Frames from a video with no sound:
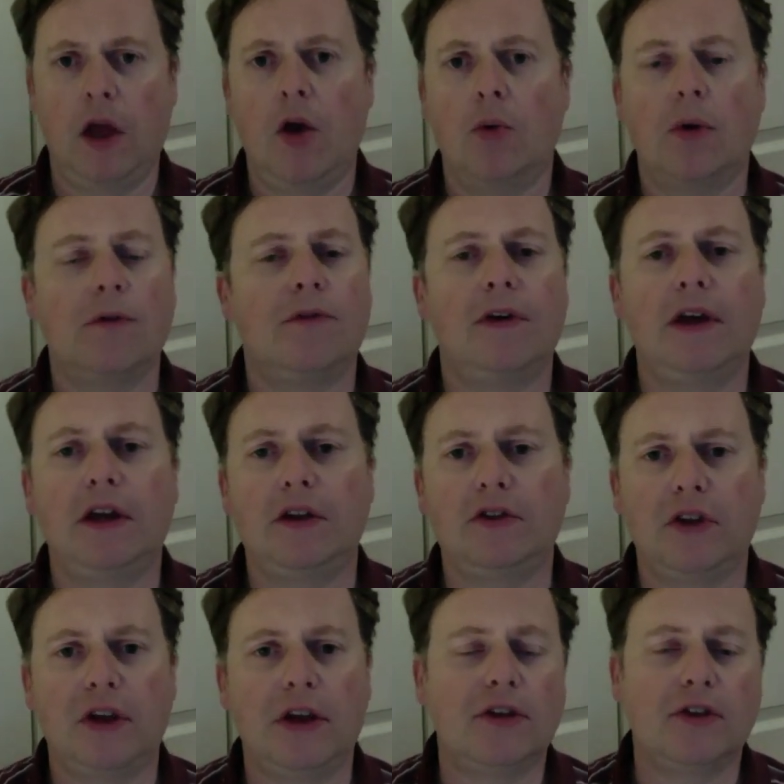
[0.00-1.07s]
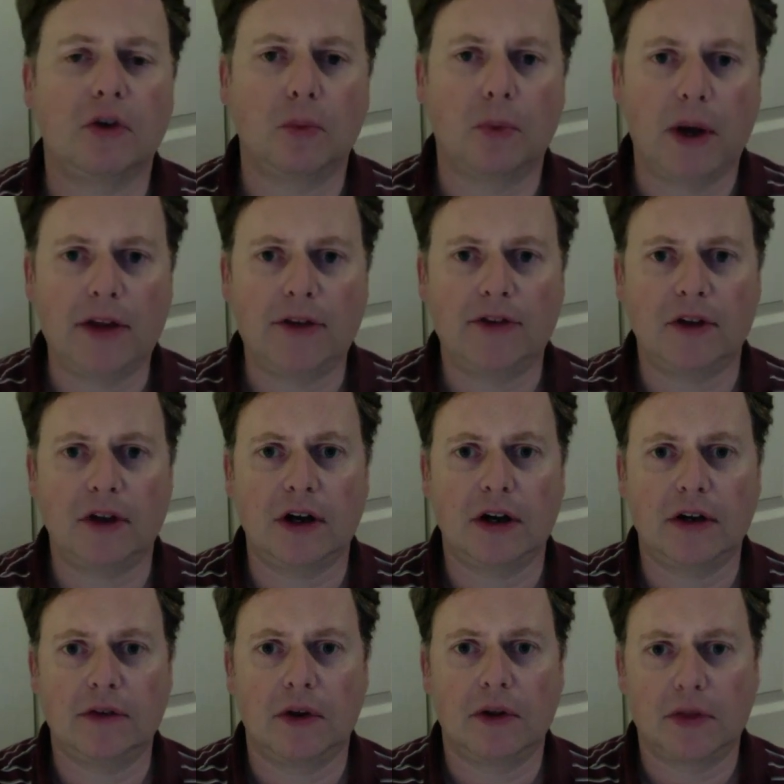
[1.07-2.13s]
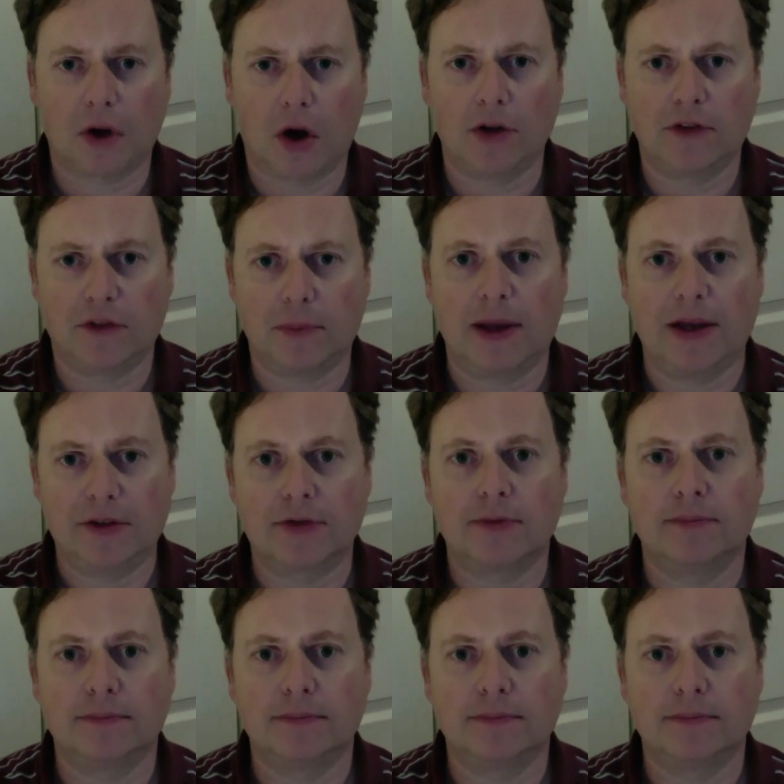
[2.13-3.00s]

Revenge is a waste of thought space.